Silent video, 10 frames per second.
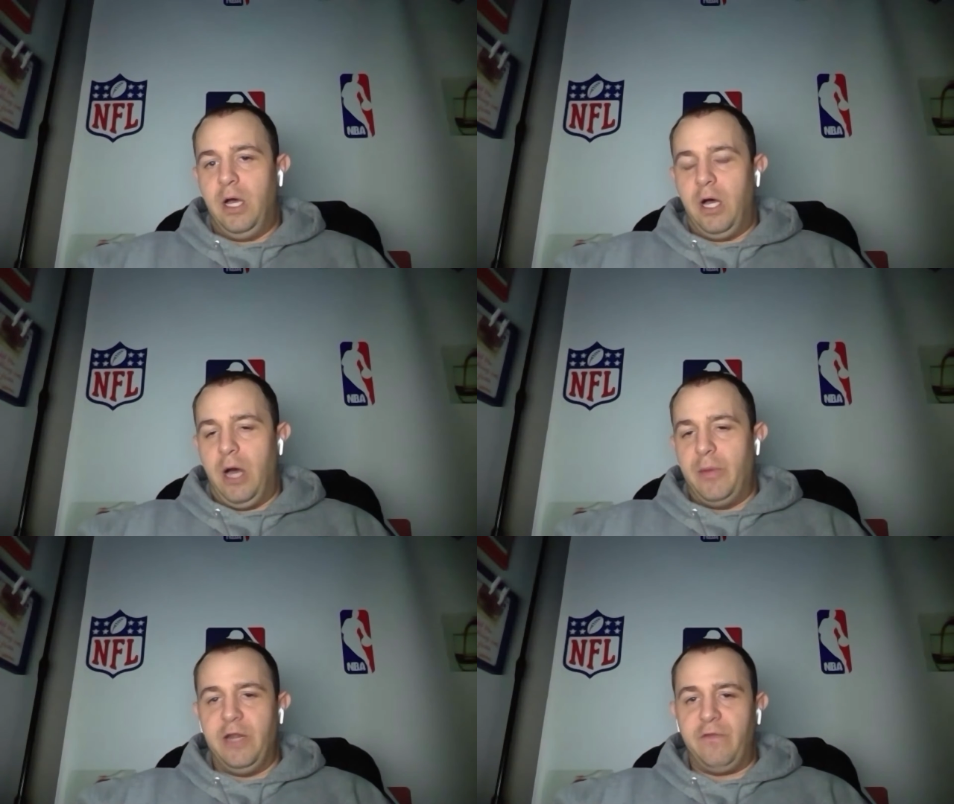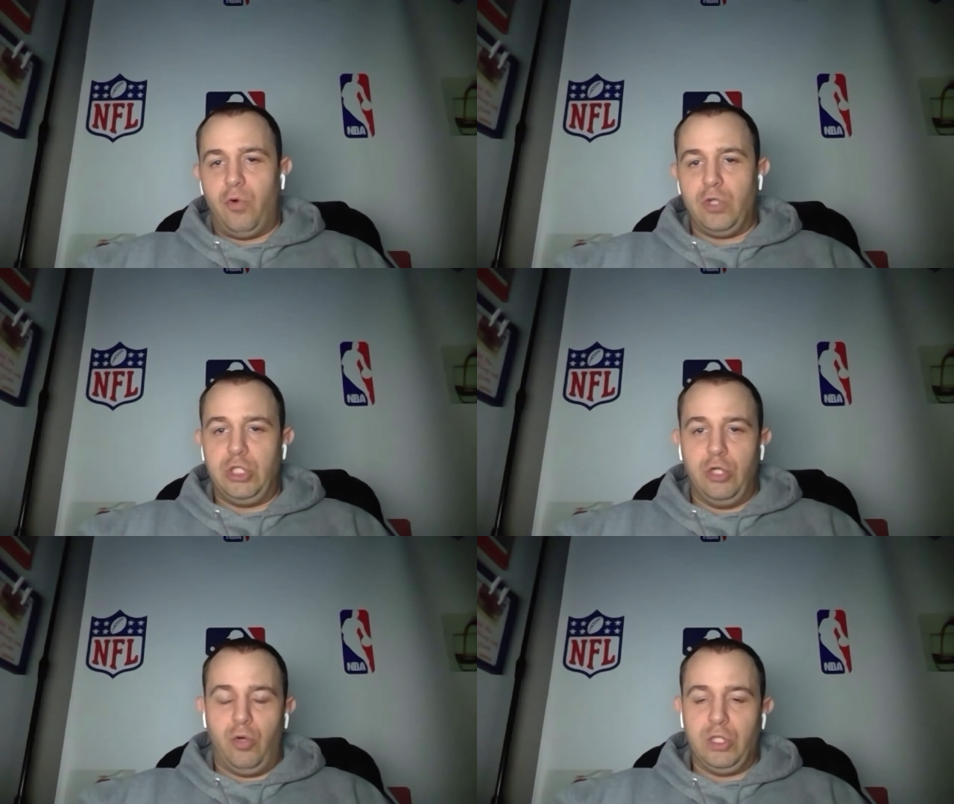And then, of course,
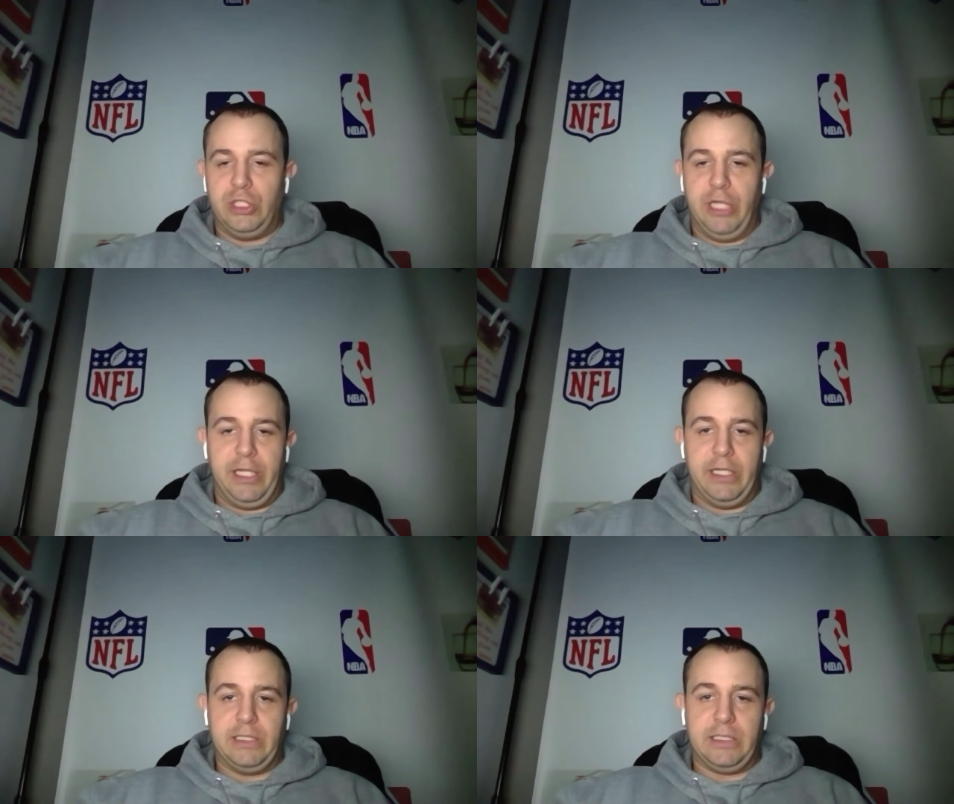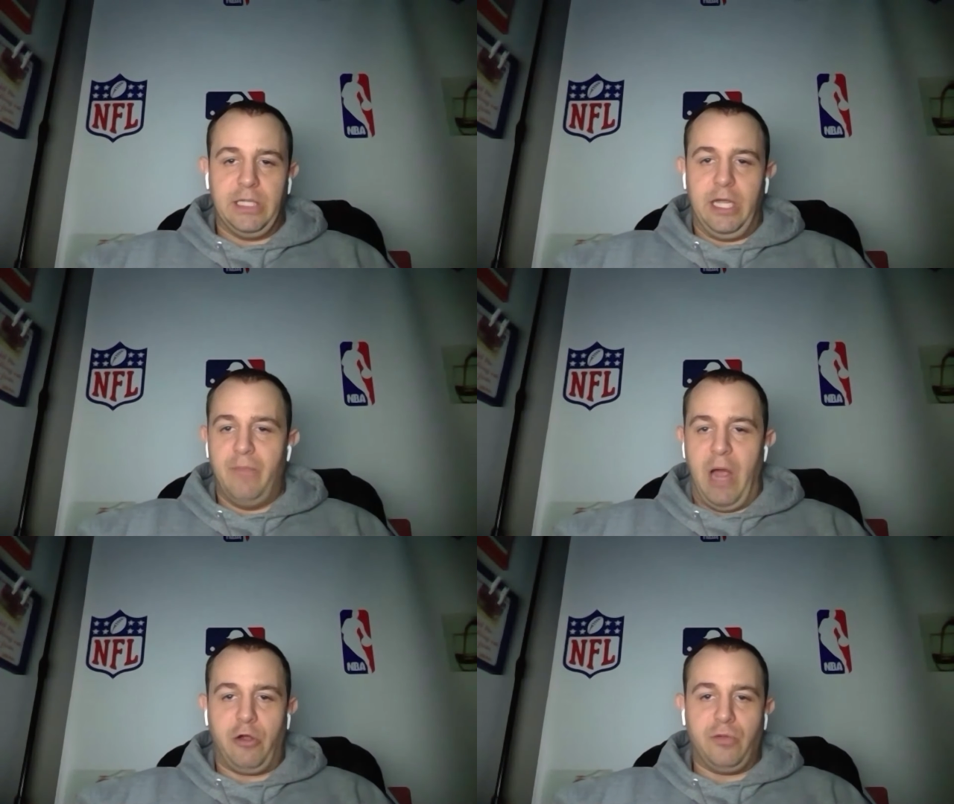Janoris Jenkins and
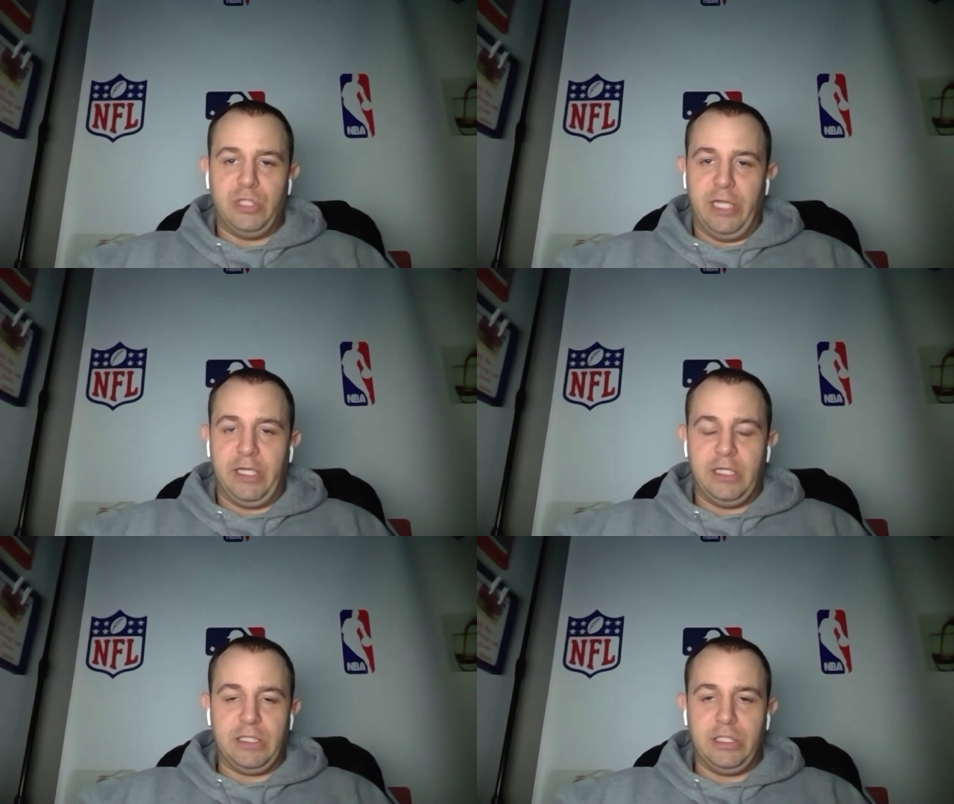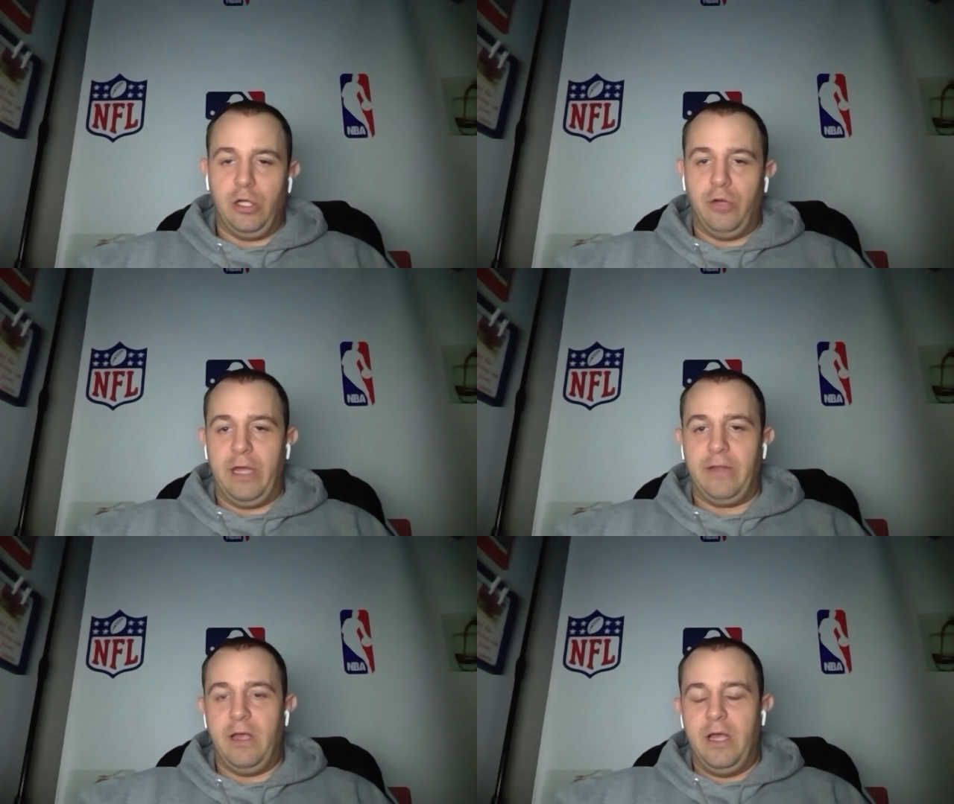Malcolm Jenkins, you know,
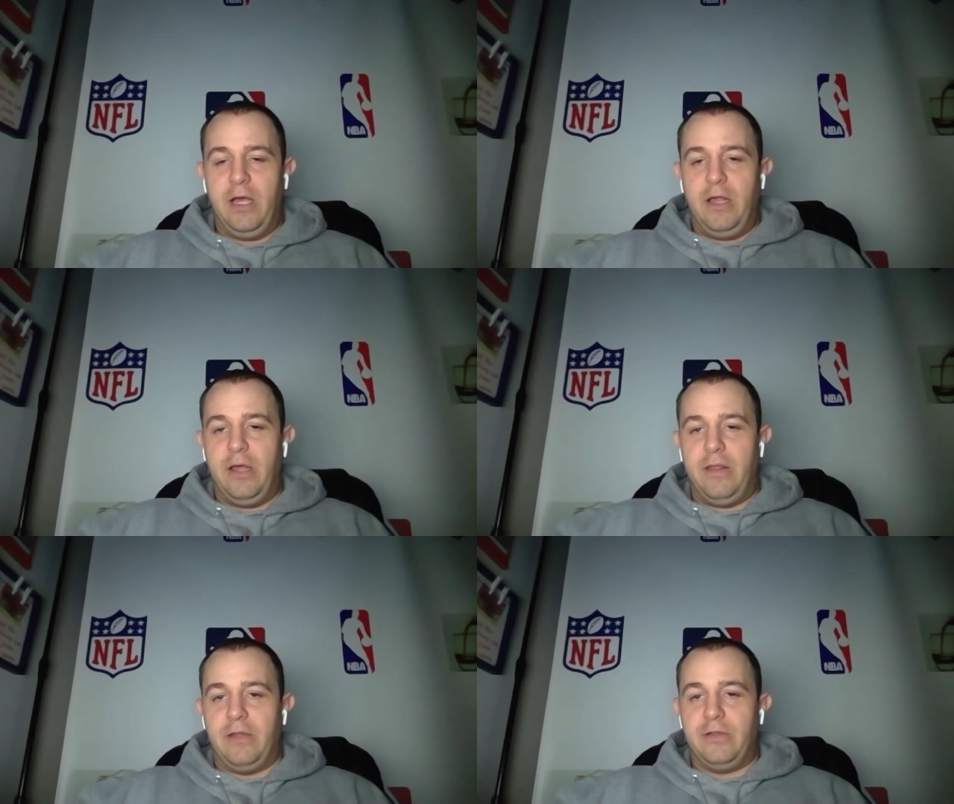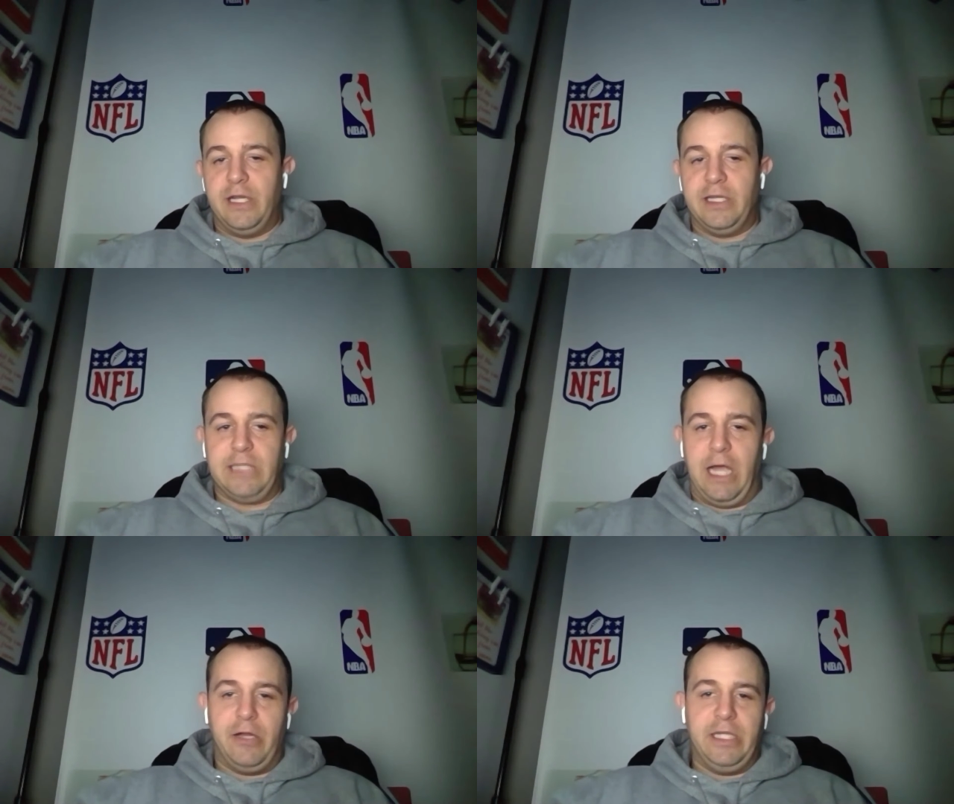that Dennis
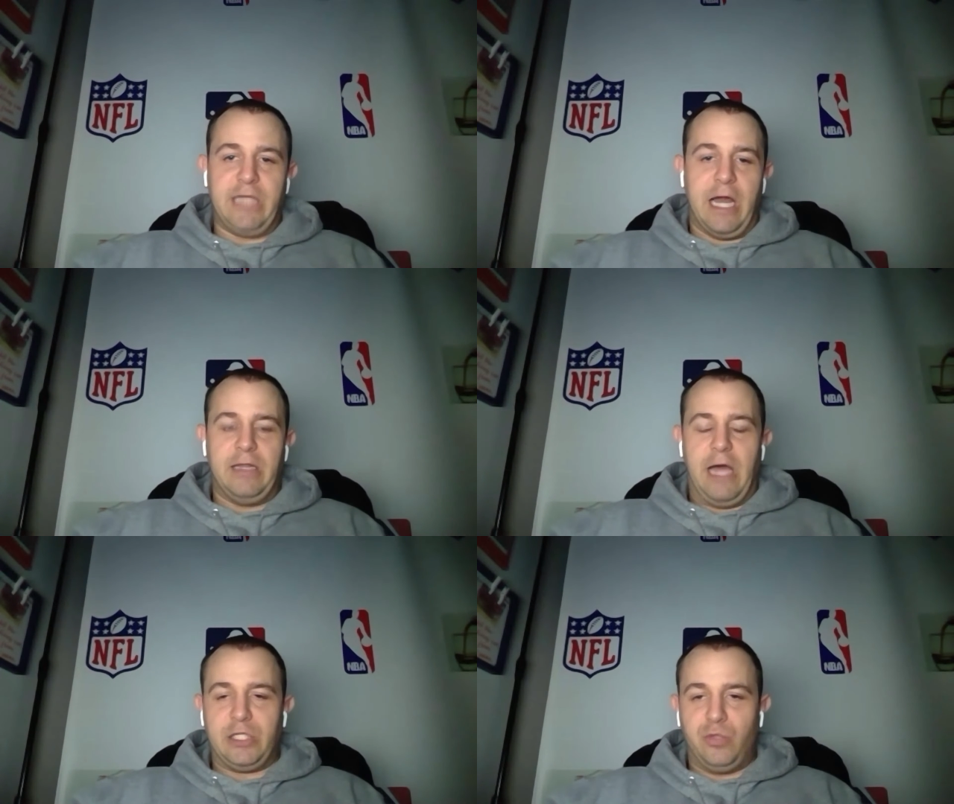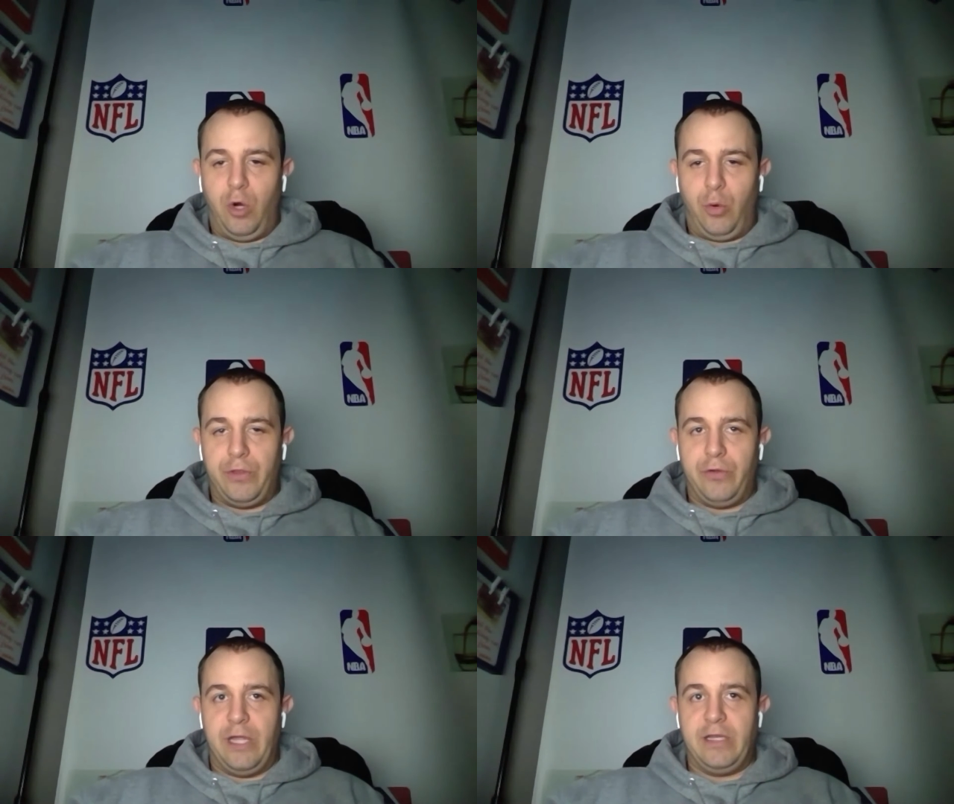Allen, he's got a lot to work with
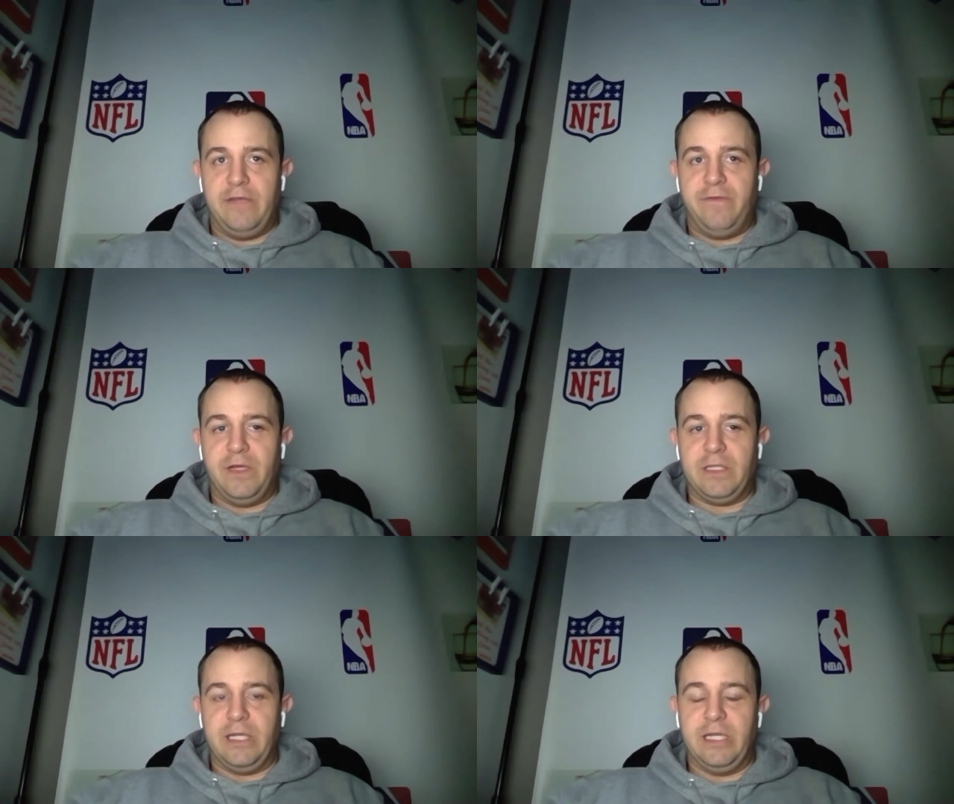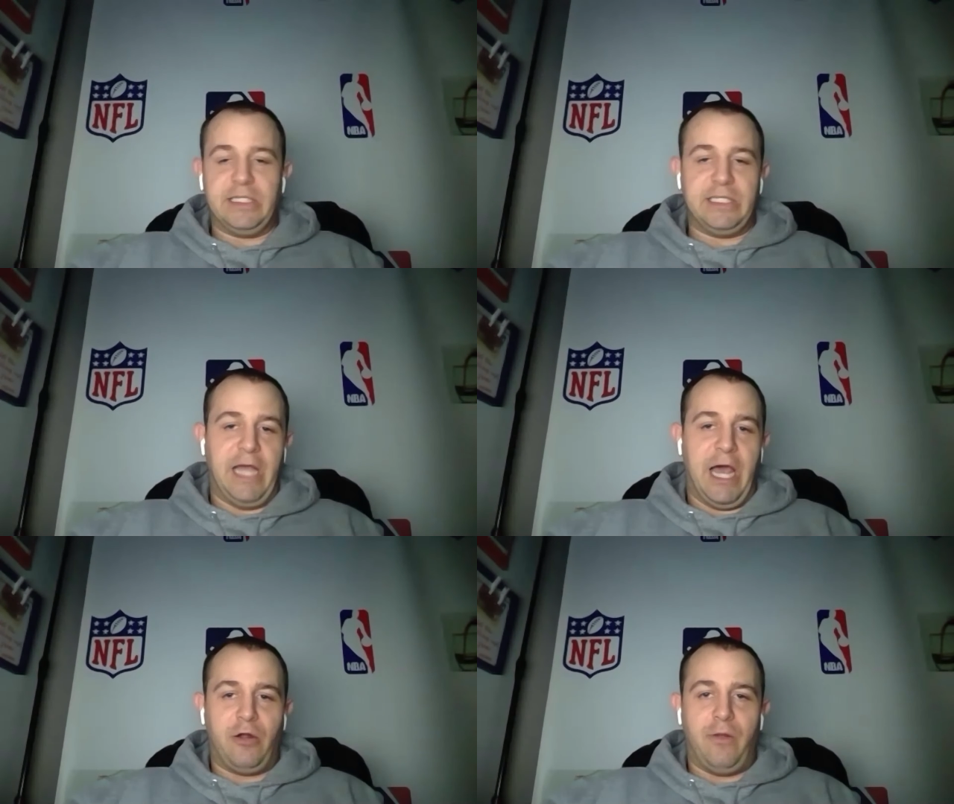on that defense. And then
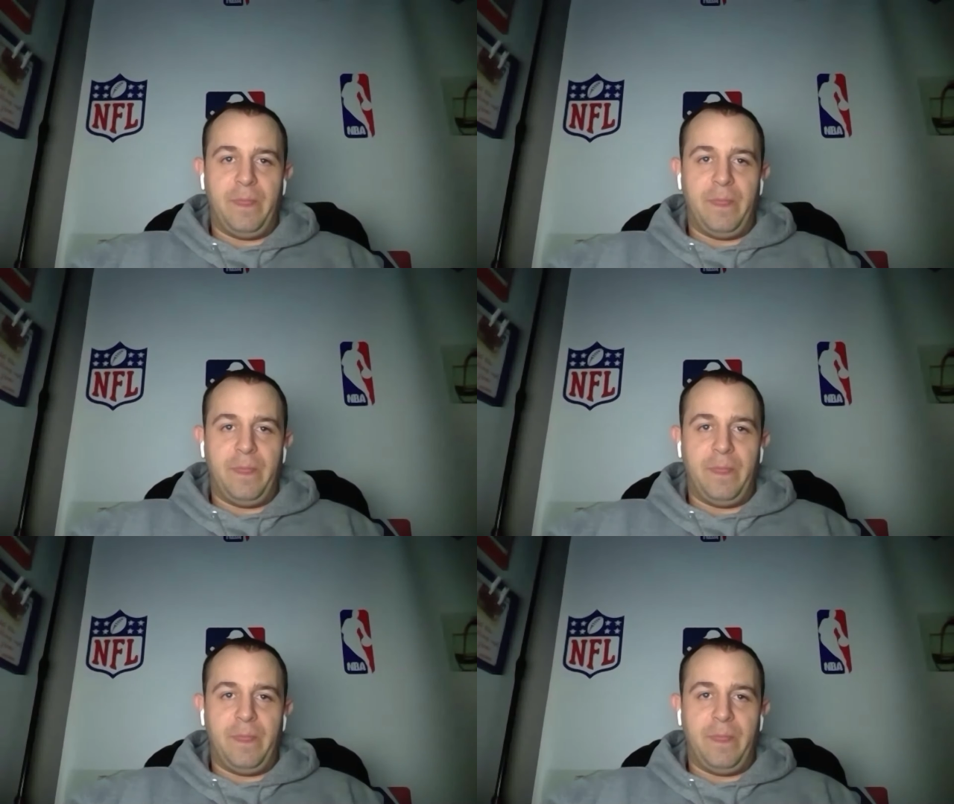Seattle,